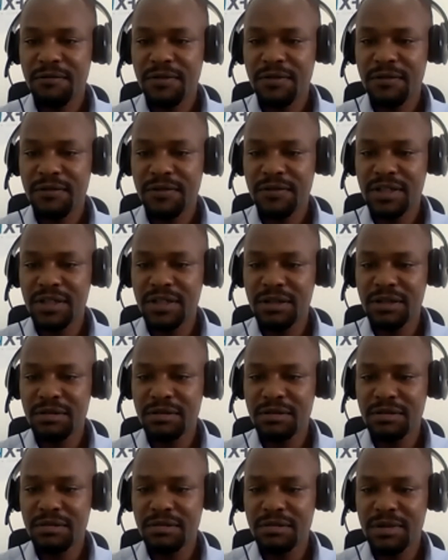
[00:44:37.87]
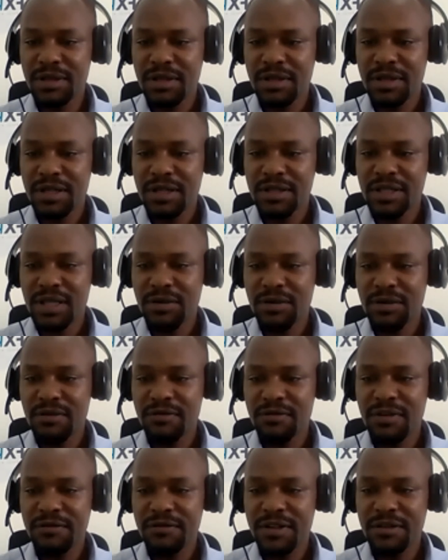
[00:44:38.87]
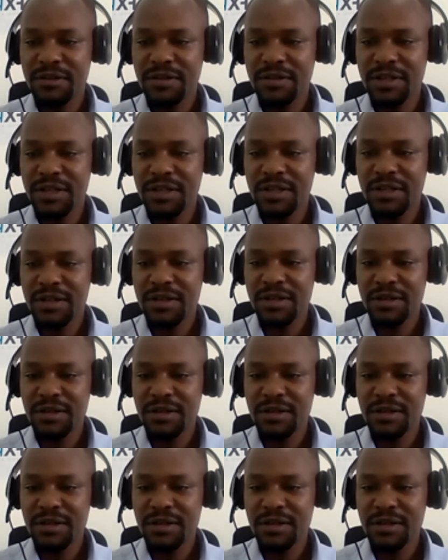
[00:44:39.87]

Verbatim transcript: 50, it's around 53,